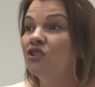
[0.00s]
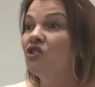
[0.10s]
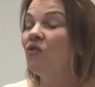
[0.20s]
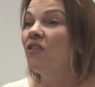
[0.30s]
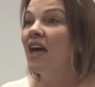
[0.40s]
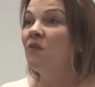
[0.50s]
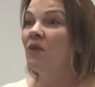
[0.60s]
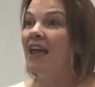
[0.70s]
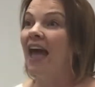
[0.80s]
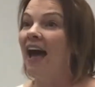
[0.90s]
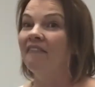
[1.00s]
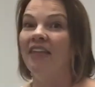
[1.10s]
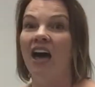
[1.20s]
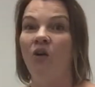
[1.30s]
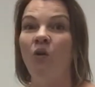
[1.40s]
So then we have
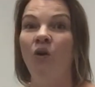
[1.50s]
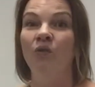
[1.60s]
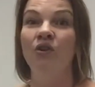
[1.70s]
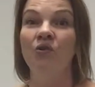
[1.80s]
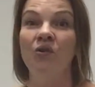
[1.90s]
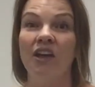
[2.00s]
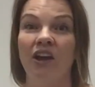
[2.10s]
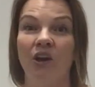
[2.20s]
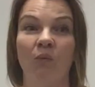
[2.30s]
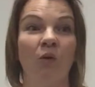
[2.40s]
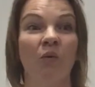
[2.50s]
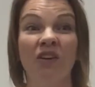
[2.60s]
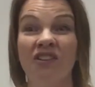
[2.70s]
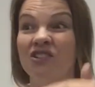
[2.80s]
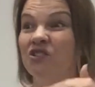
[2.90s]
that whole new year where
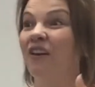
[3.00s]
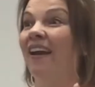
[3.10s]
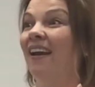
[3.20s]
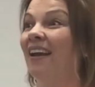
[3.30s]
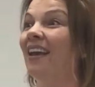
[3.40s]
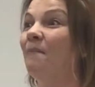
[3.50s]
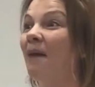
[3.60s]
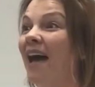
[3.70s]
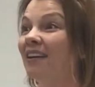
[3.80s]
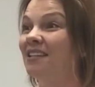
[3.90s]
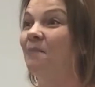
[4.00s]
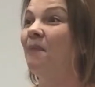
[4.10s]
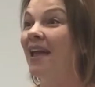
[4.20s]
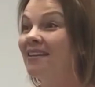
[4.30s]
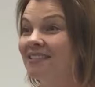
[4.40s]
we're just trying to get back to
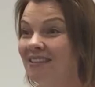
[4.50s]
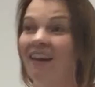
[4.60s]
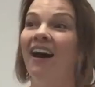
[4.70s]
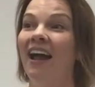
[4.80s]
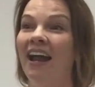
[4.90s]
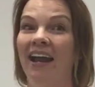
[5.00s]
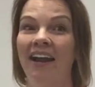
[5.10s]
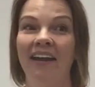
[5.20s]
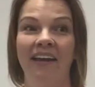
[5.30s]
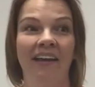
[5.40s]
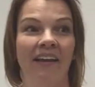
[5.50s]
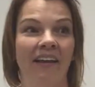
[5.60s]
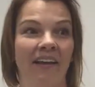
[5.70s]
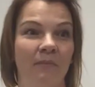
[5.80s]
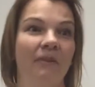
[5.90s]
baseline
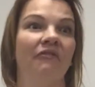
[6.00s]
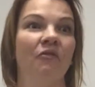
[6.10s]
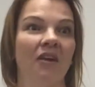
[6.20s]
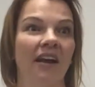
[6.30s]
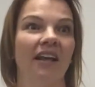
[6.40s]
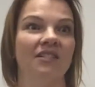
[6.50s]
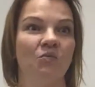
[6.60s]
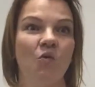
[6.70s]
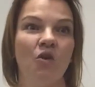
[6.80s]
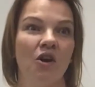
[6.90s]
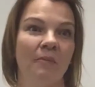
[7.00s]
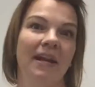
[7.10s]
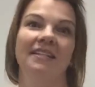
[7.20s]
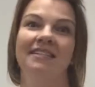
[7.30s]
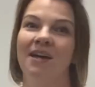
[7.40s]
before it gets warm and
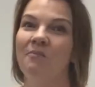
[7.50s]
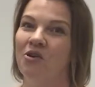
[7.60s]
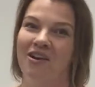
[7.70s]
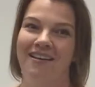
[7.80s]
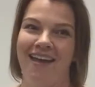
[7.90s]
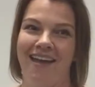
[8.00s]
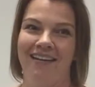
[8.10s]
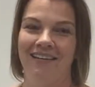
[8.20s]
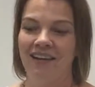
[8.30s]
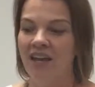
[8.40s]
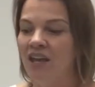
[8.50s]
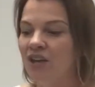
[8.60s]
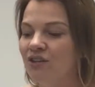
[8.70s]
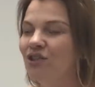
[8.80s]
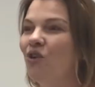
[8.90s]
it's summer again.
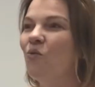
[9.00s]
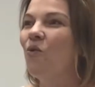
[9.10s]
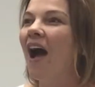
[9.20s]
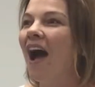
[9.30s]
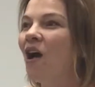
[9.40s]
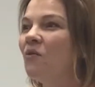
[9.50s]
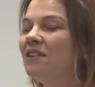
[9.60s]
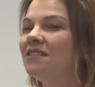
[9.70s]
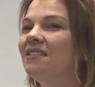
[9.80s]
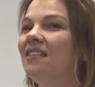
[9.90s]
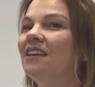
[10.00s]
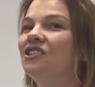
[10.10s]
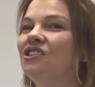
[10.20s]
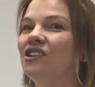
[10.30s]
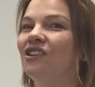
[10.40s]
So how is
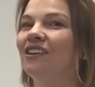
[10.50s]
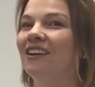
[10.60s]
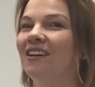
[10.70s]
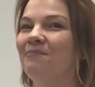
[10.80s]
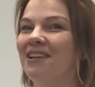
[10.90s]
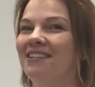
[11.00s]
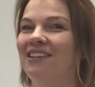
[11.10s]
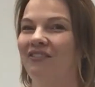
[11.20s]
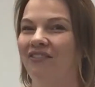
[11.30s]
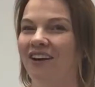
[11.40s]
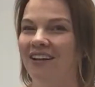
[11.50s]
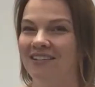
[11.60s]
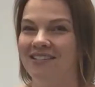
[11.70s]
this year gonna be different?